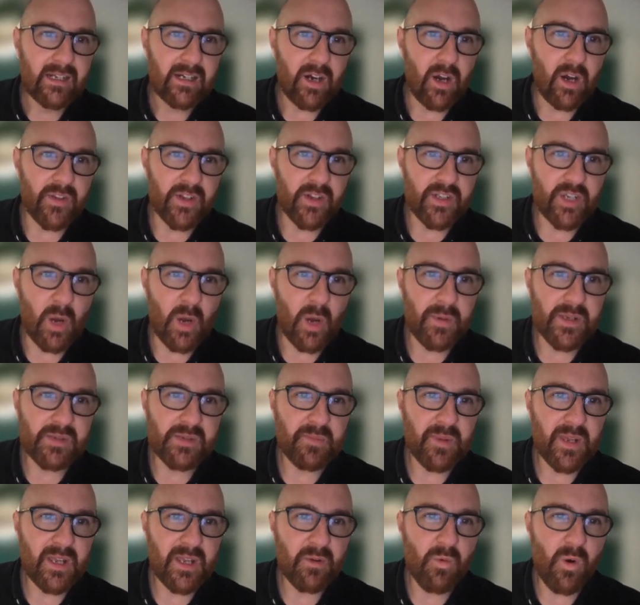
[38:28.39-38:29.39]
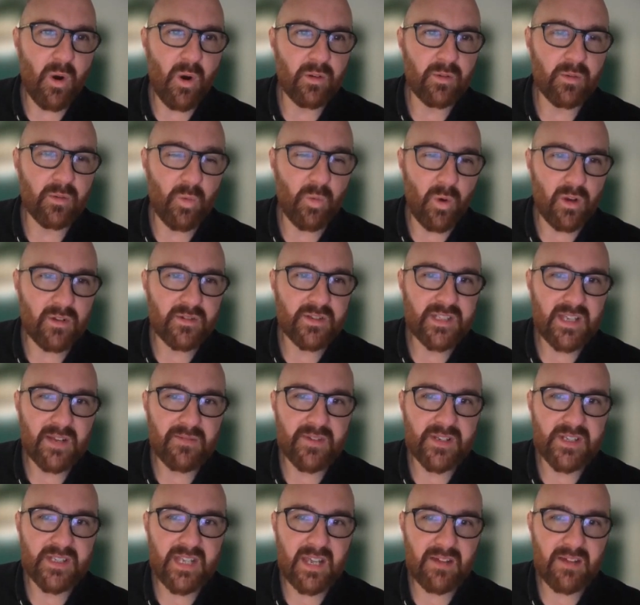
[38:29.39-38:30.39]
On the top is
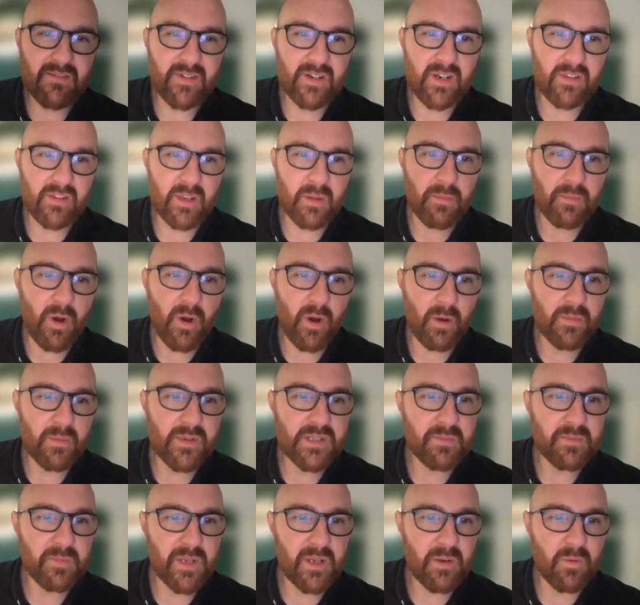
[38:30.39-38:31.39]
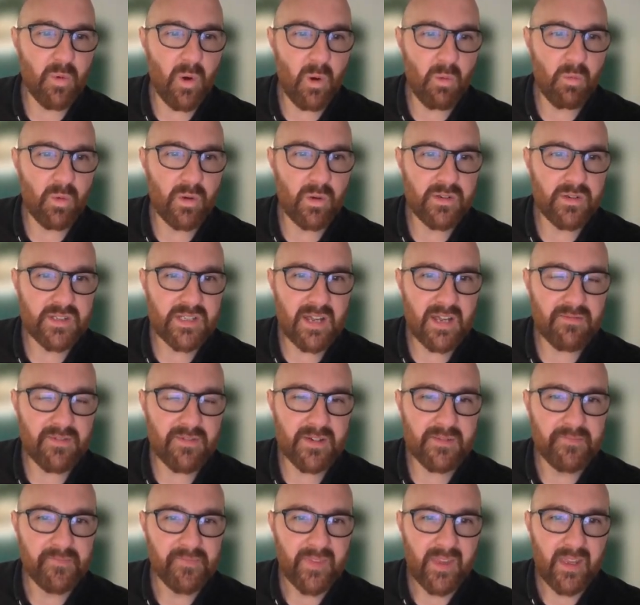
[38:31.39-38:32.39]
B.1.1.7.7, on the bottom is
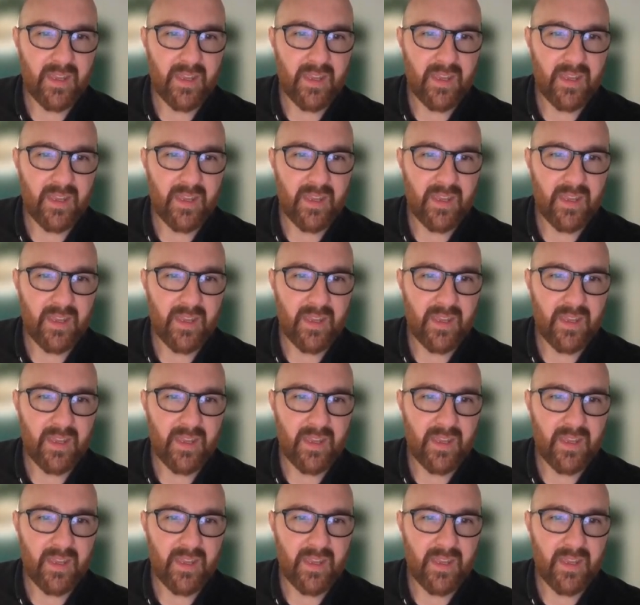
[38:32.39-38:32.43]
B.1.1.7.